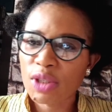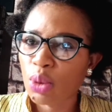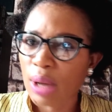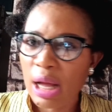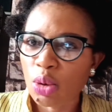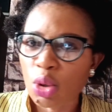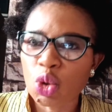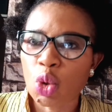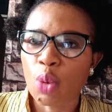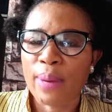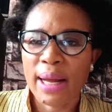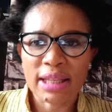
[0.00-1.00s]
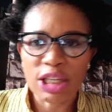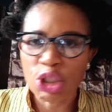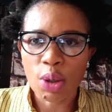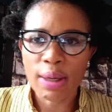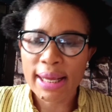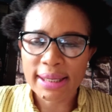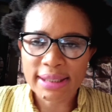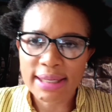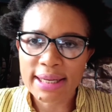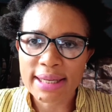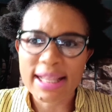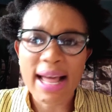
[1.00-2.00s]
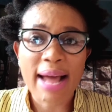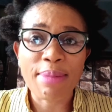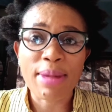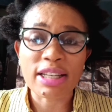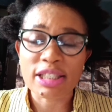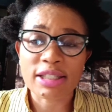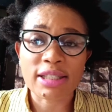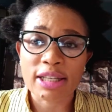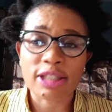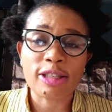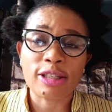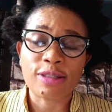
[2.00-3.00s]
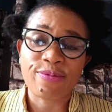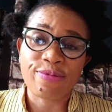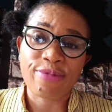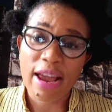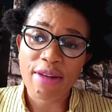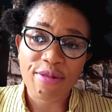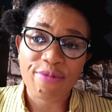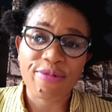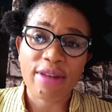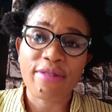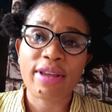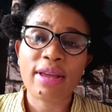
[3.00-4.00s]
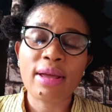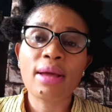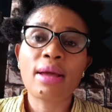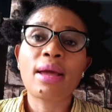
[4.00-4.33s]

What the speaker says: you can go to a Plantation Estate. That estate is very, very